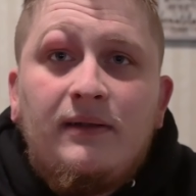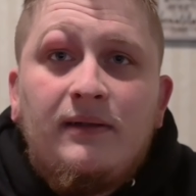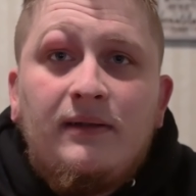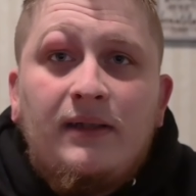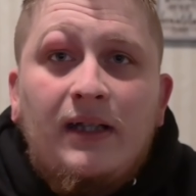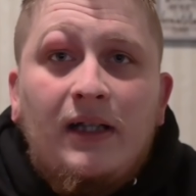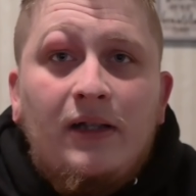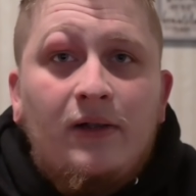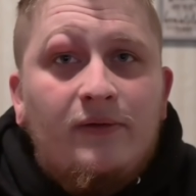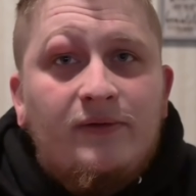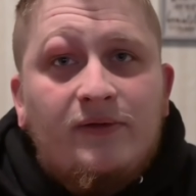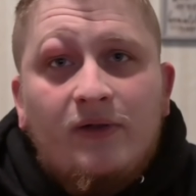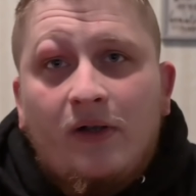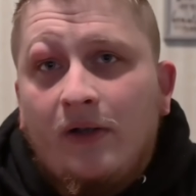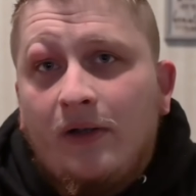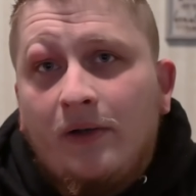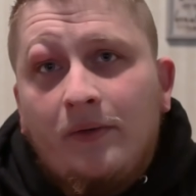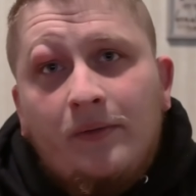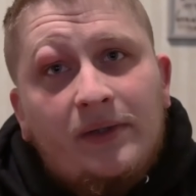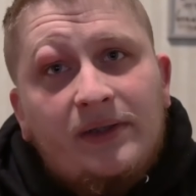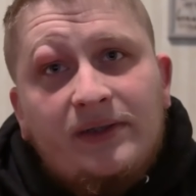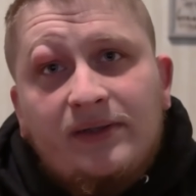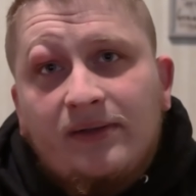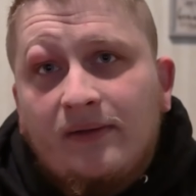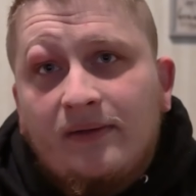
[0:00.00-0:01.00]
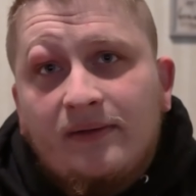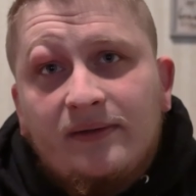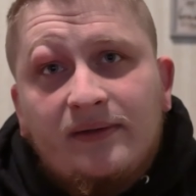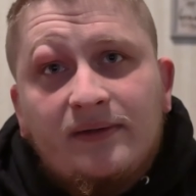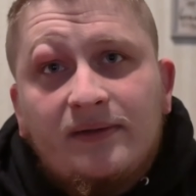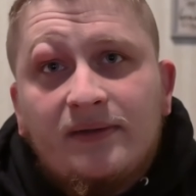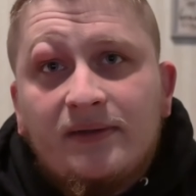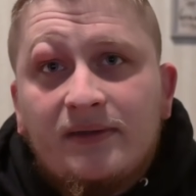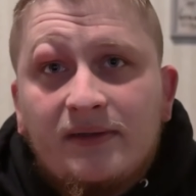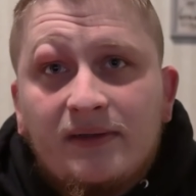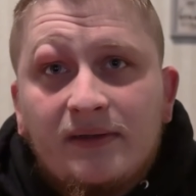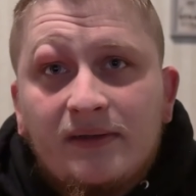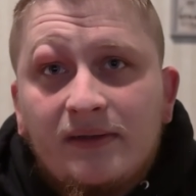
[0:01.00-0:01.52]
They lose all their
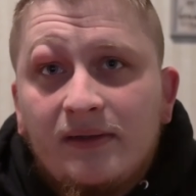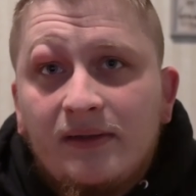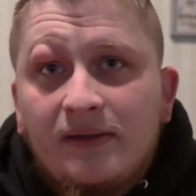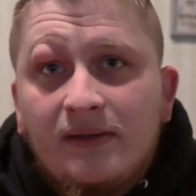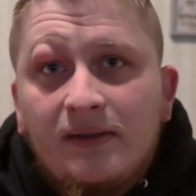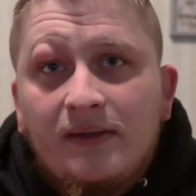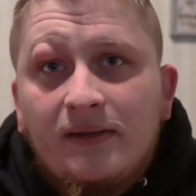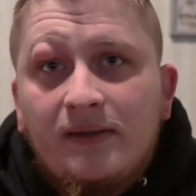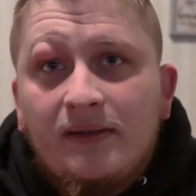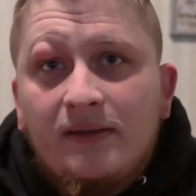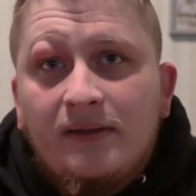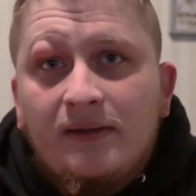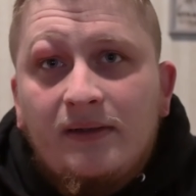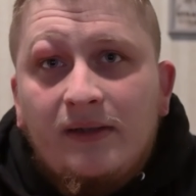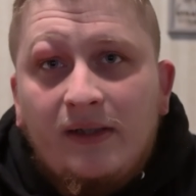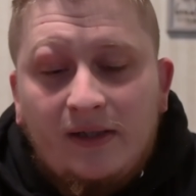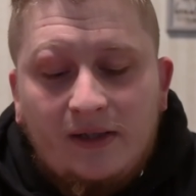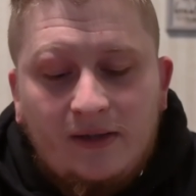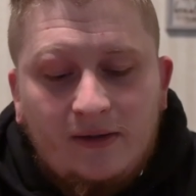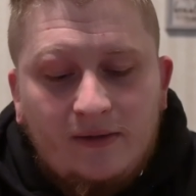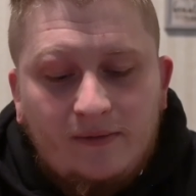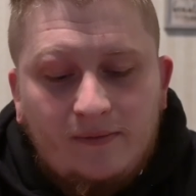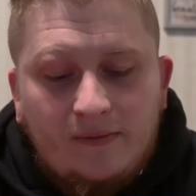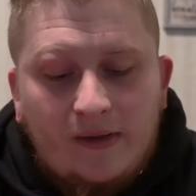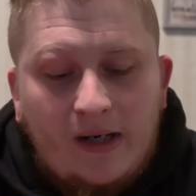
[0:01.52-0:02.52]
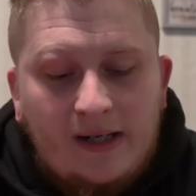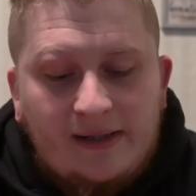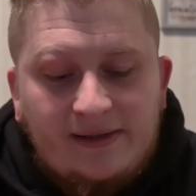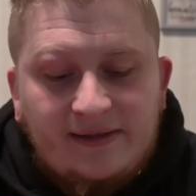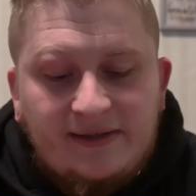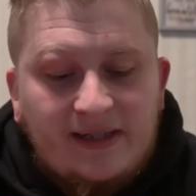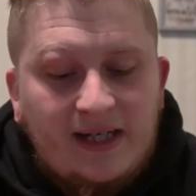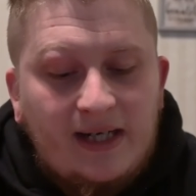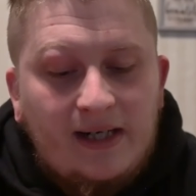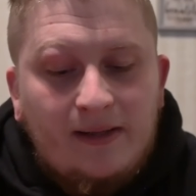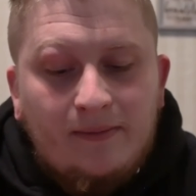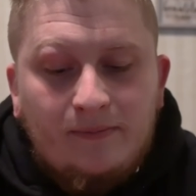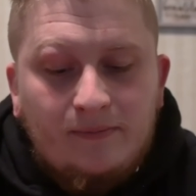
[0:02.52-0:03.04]
resources. You know, rocks
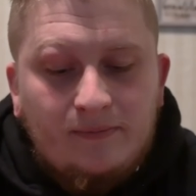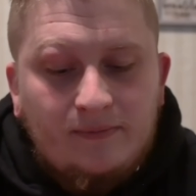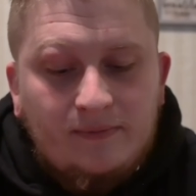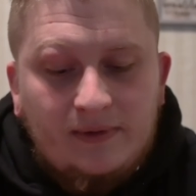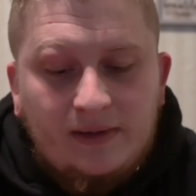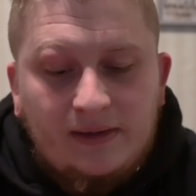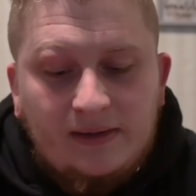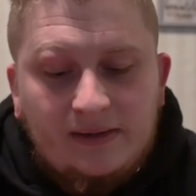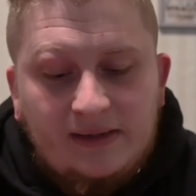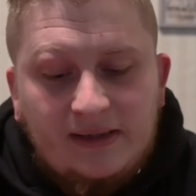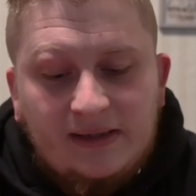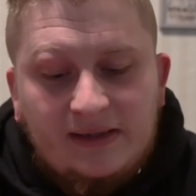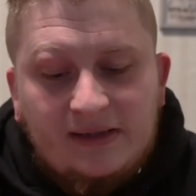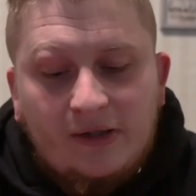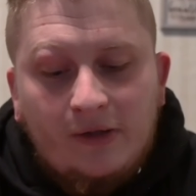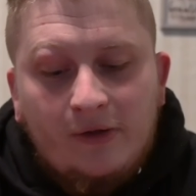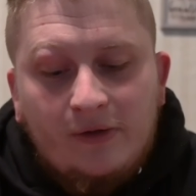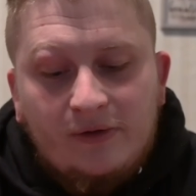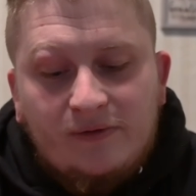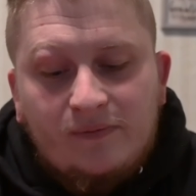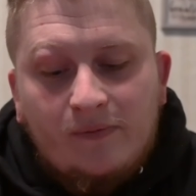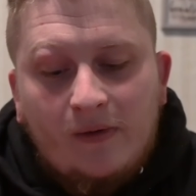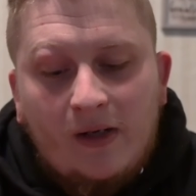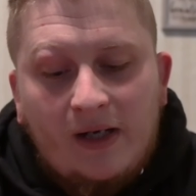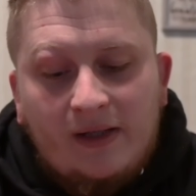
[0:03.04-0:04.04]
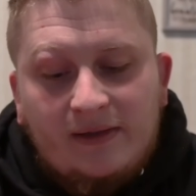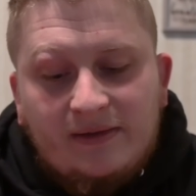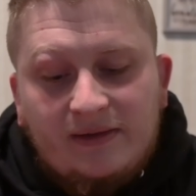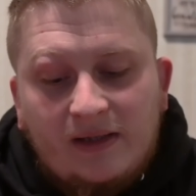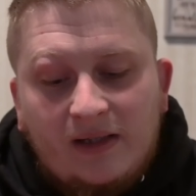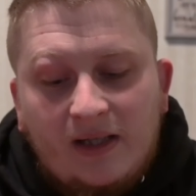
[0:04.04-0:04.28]
can't. This hurts rocks a